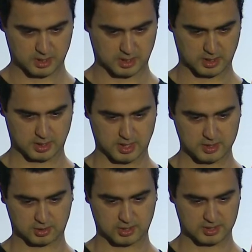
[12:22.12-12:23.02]
As
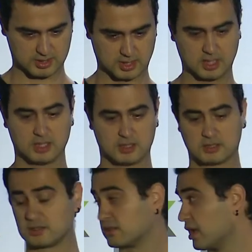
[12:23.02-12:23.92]
you can see,
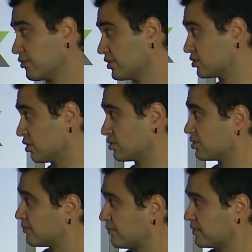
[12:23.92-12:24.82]
null
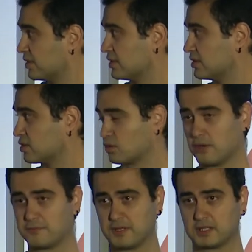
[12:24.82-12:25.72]
resource, this is the
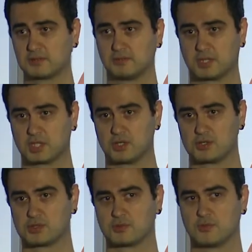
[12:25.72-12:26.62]
config,
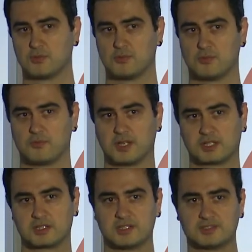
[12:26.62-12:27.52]
because when the
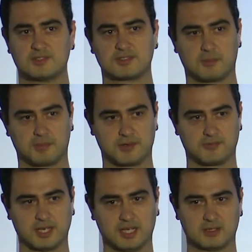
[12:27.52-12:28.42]
cluster is up and
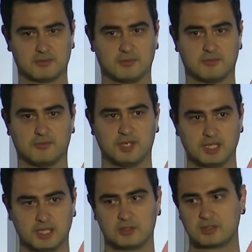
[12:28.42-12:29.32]
running, we
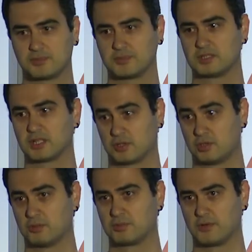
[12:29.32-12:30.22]
need to update our
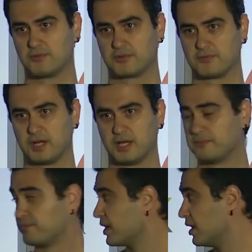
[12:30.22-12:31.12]
kubeconfig file.
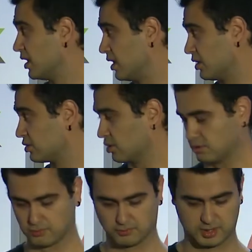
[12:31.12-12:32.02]

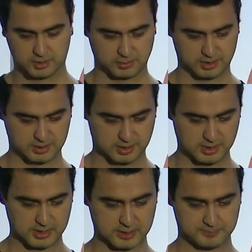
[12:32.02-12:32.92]
So we do it
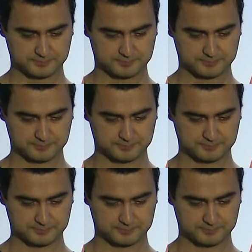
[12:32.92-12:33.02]
here.